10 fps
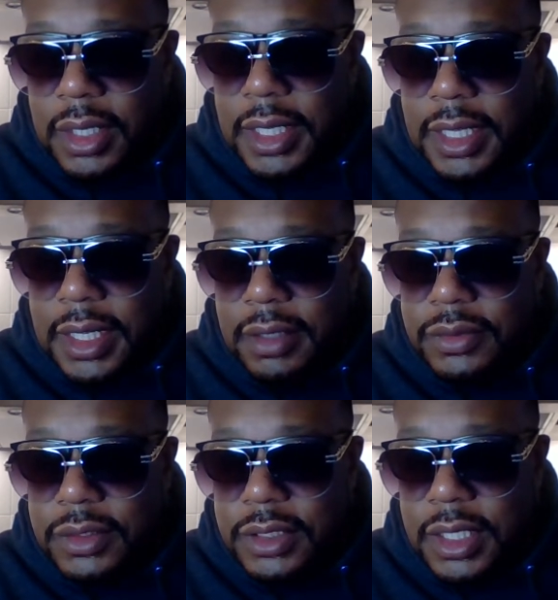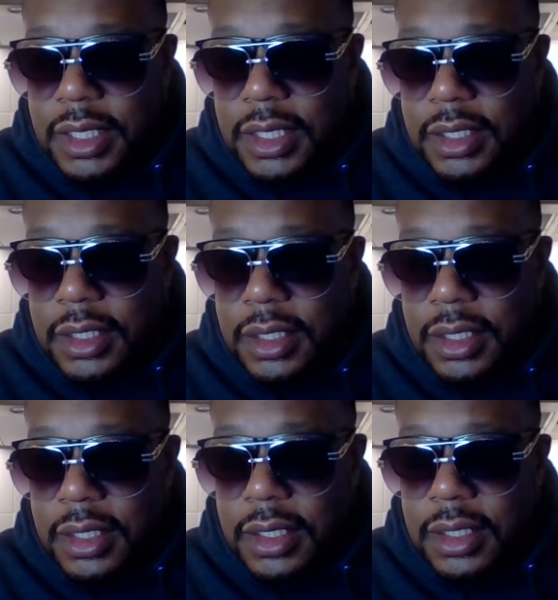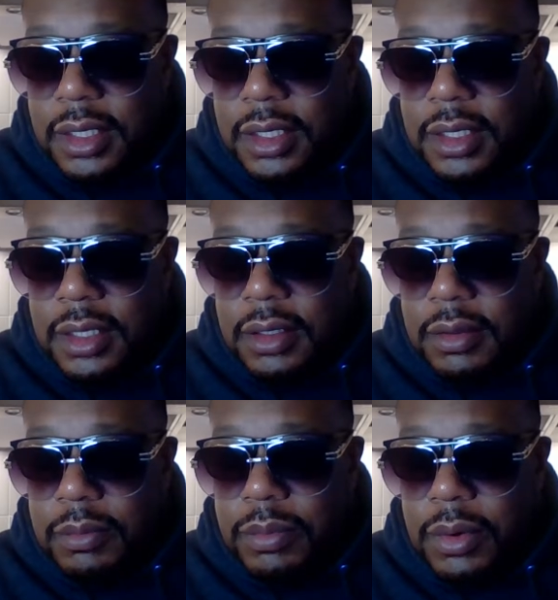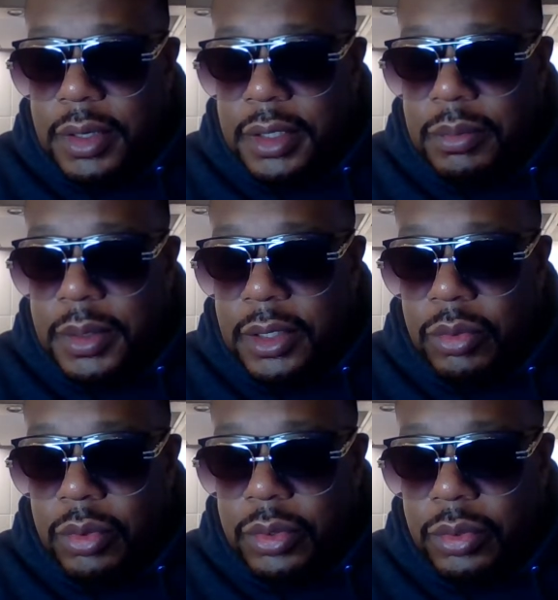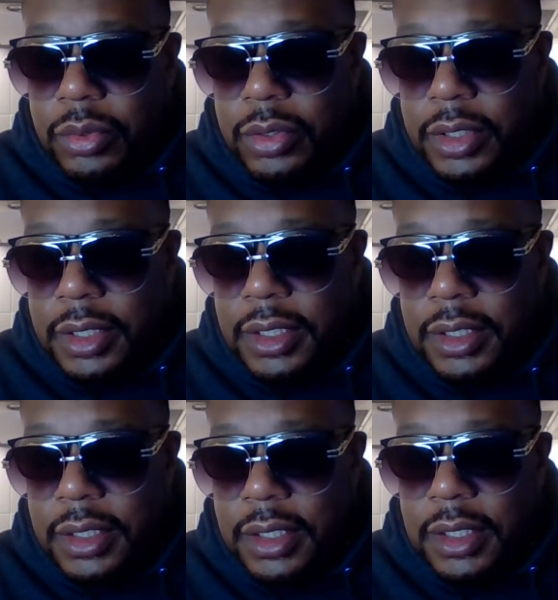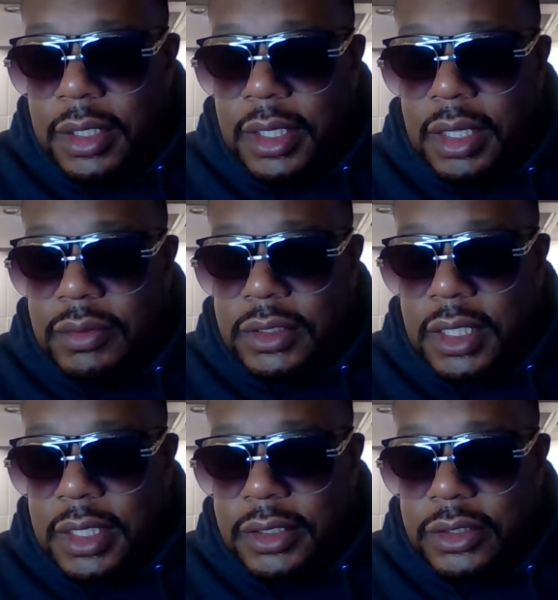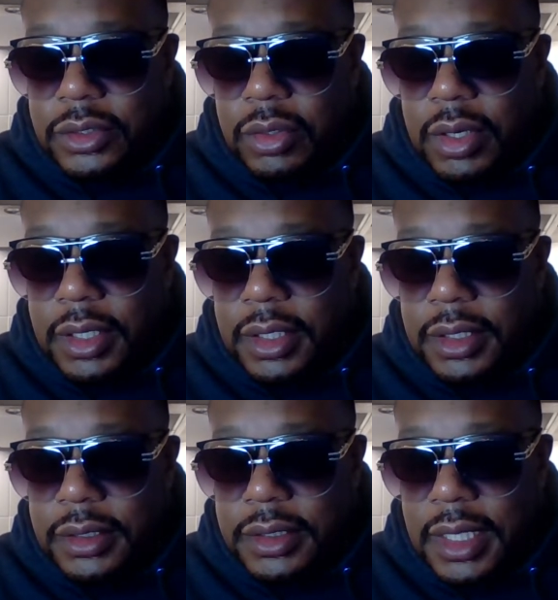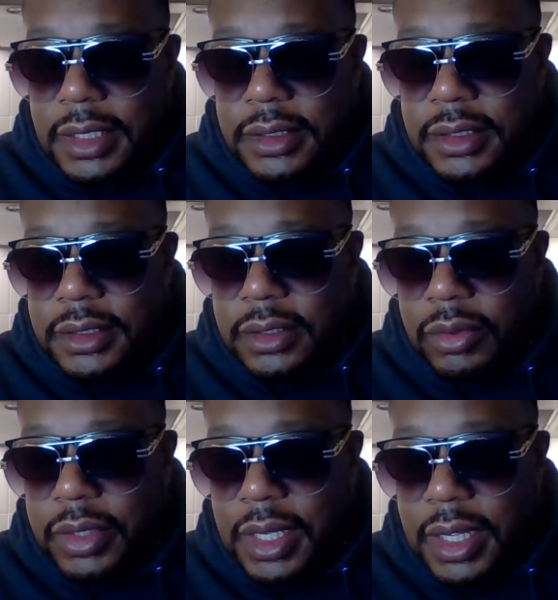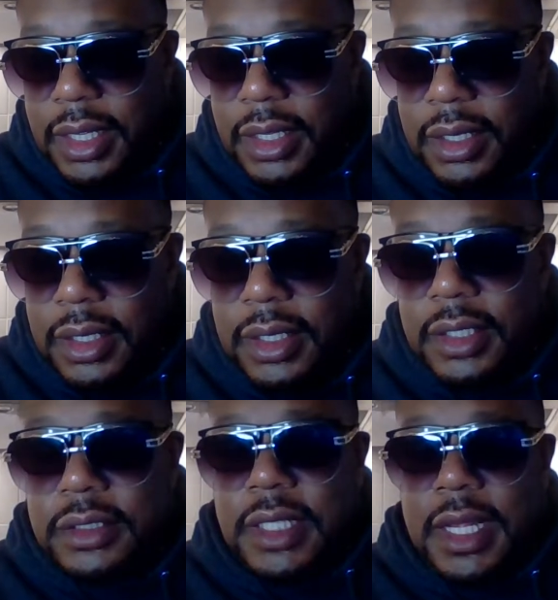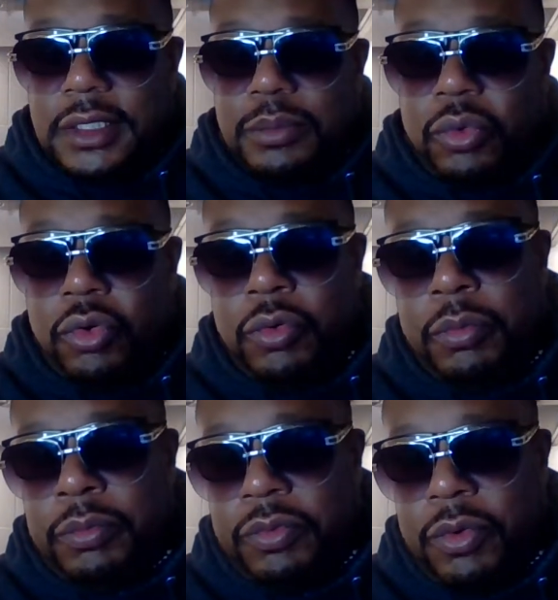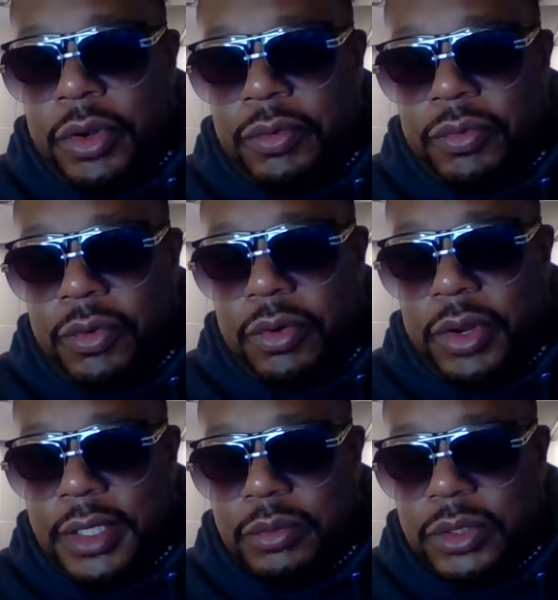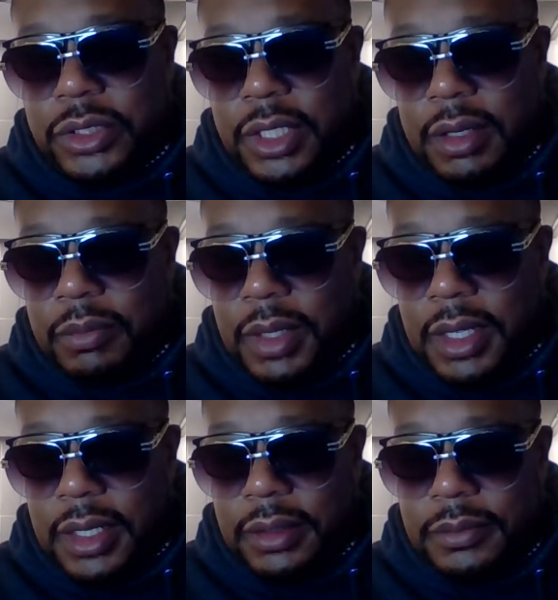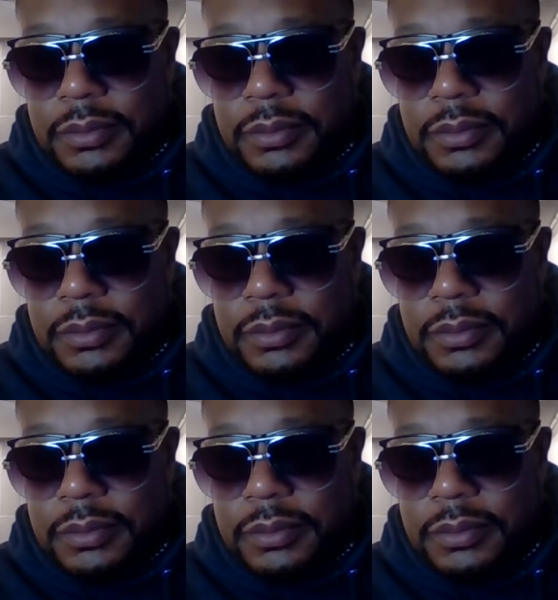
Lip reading: EF said burning been going on. EF said it started in Texas. Okay. Status Boom 44. That's what's up, man.